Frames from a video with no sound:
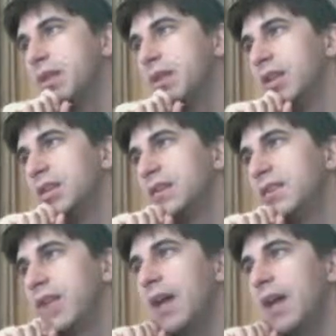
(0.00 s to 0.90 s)
List of
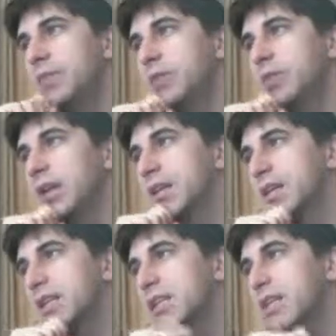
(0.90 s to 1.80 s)
abstract
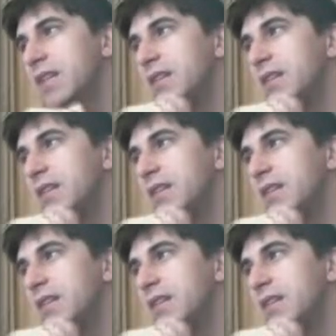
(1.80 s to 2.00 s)
gets saved